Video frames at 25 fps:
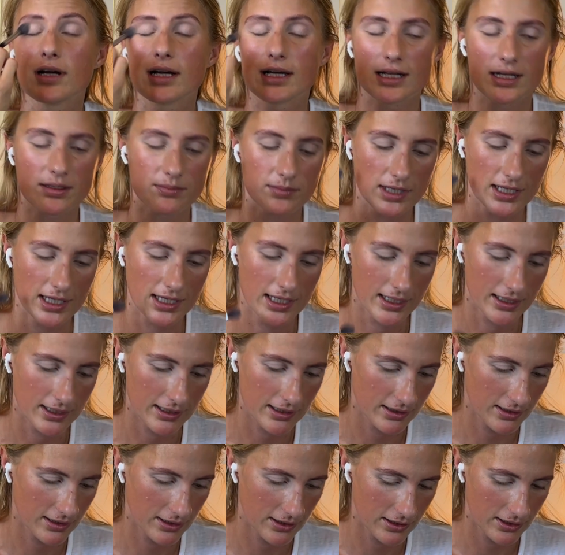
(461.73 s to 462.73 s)
And I'm like,
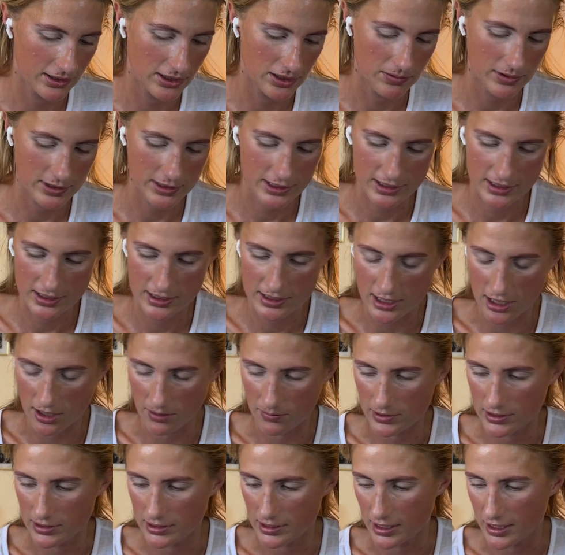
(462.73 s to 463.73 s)
you mean to tell
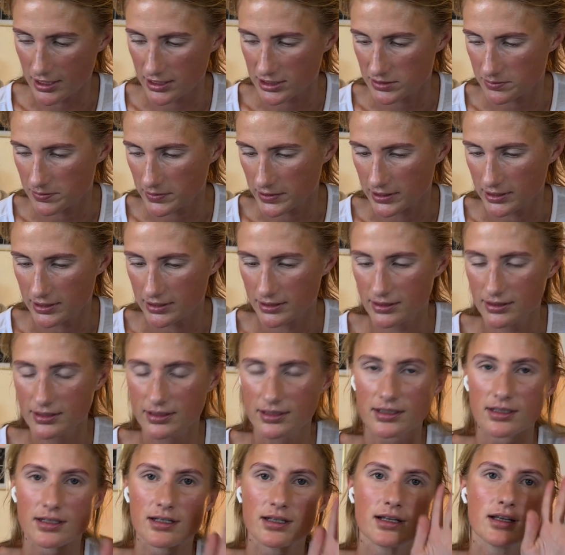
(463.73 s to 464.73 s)
me that I spent
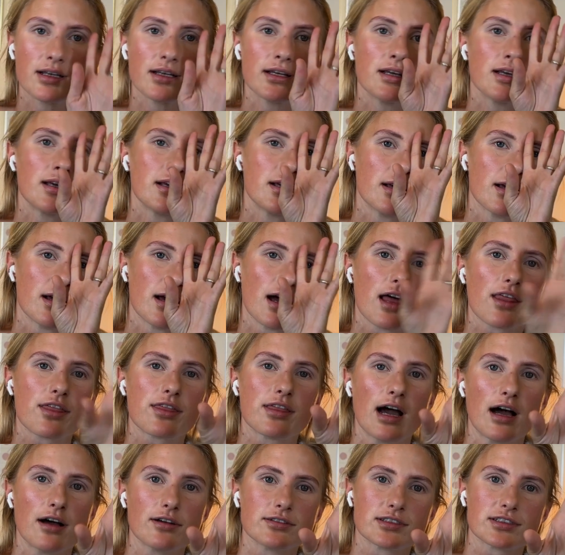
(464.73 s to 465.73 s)

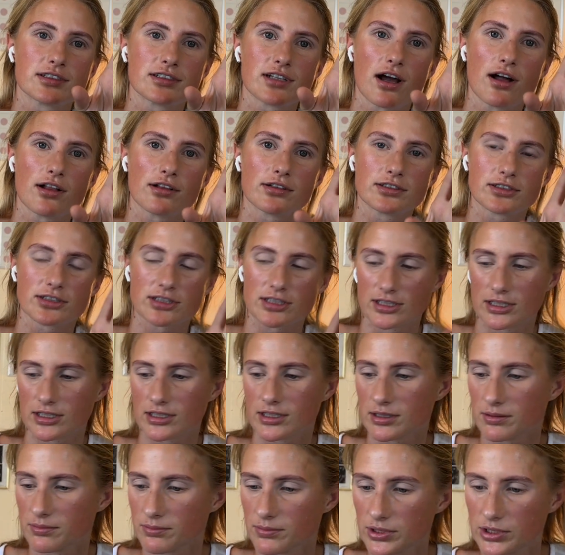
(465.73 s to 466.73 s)
$1,000 on a
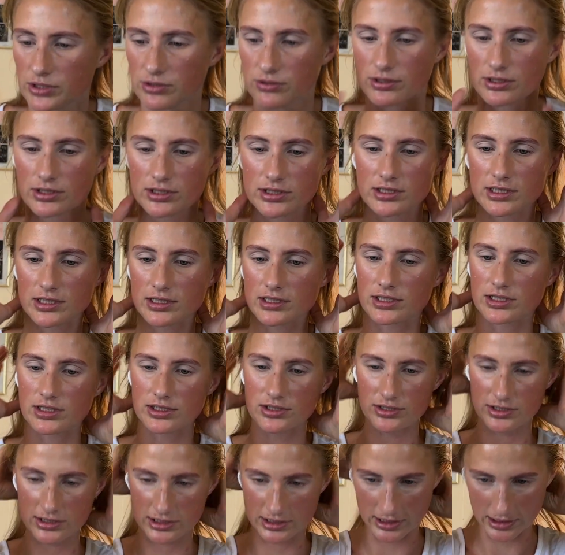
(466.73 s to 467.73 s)
computer 6
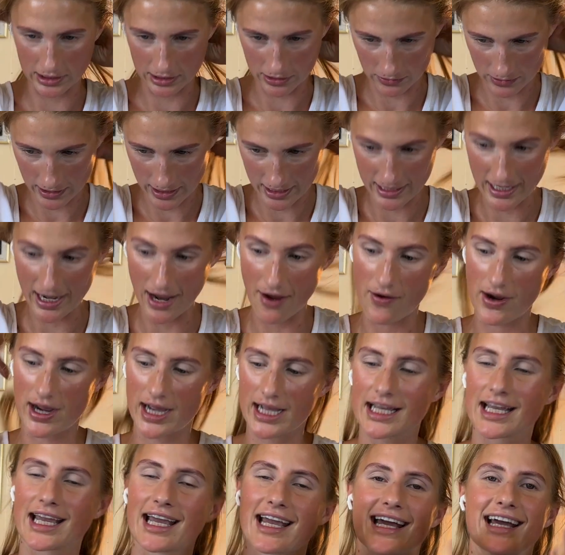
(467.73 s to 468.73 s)
years ago and now I
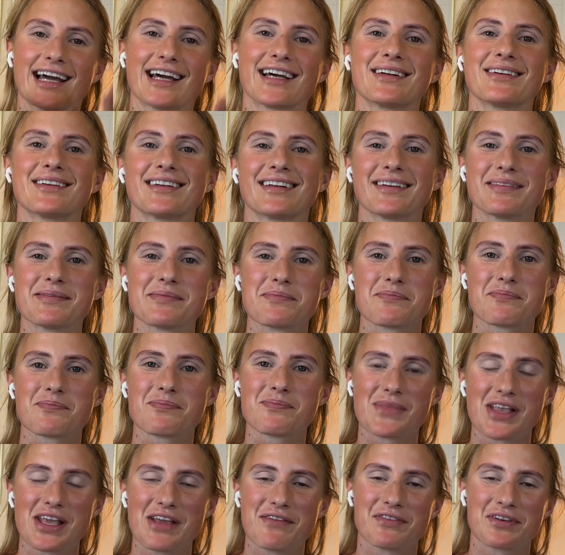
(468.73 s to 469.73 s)
can't
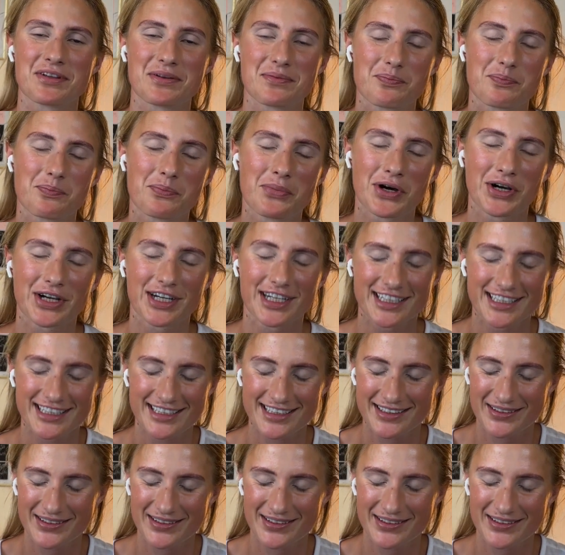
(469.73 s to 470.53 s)
even put.